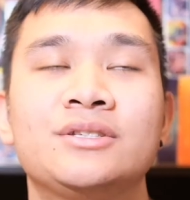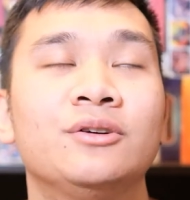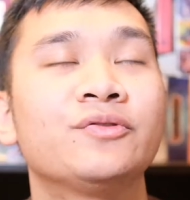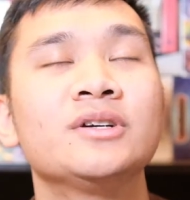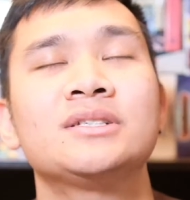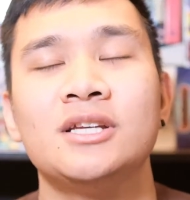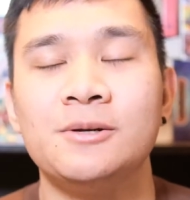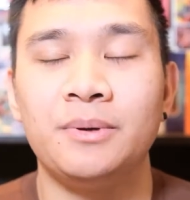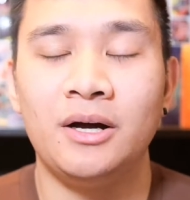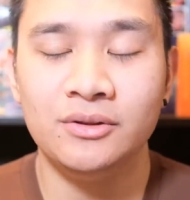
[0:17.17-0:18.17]
so first
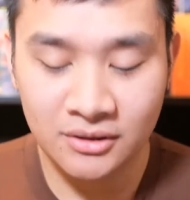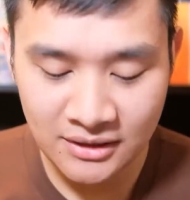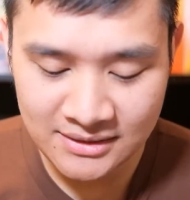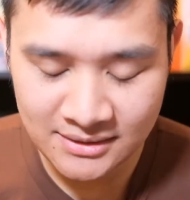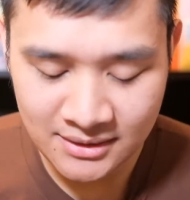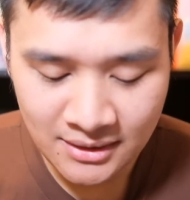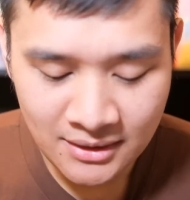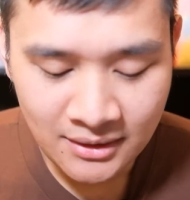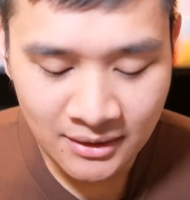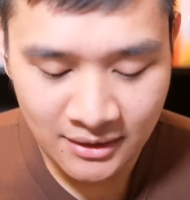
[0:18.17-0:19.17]
up on the list
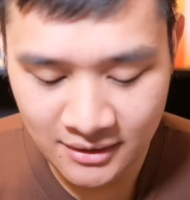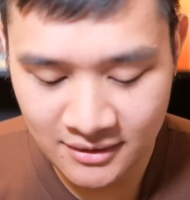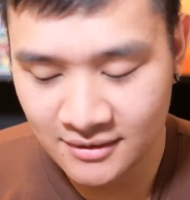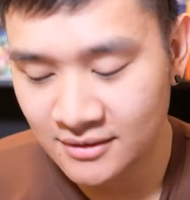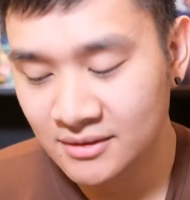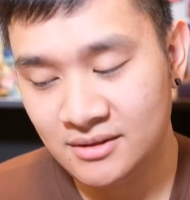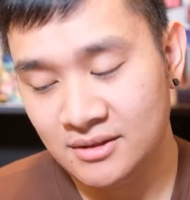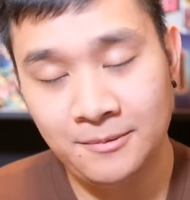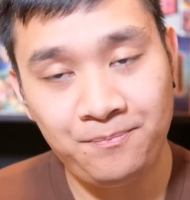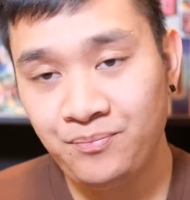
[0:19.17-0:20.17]
is
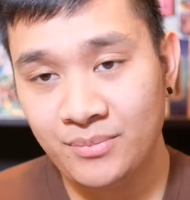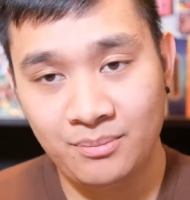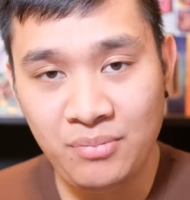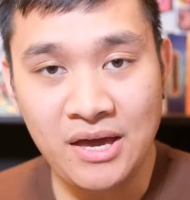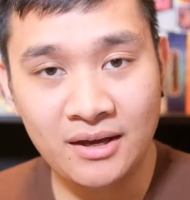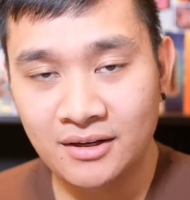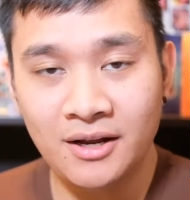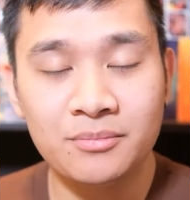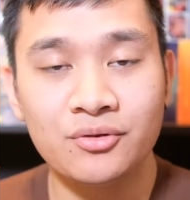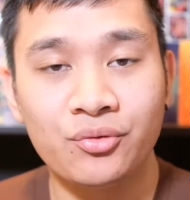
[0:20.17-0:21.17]
pick
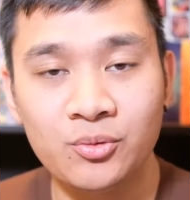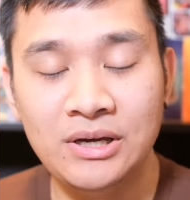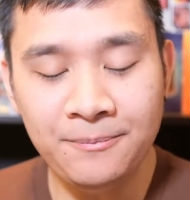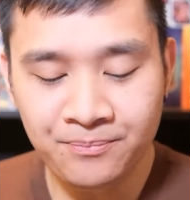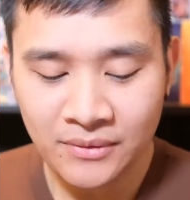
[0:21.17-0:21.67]
number 3,